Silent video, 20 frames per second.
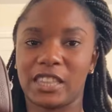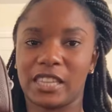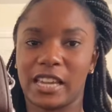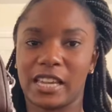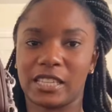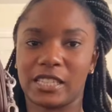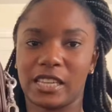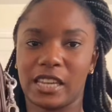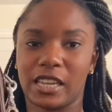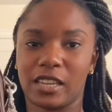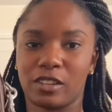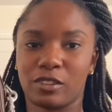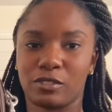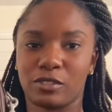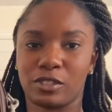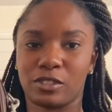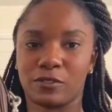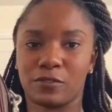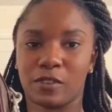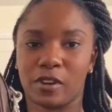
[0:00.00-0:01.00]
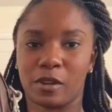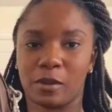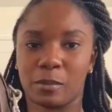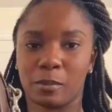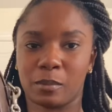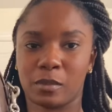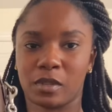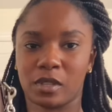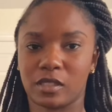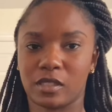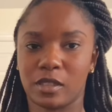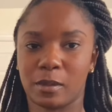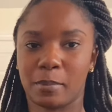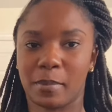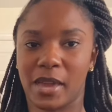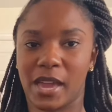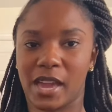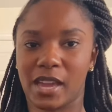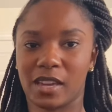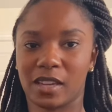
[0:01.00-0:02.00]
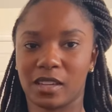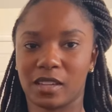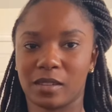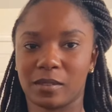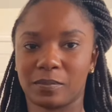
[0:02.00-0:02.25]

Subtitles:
that dangles from the bag.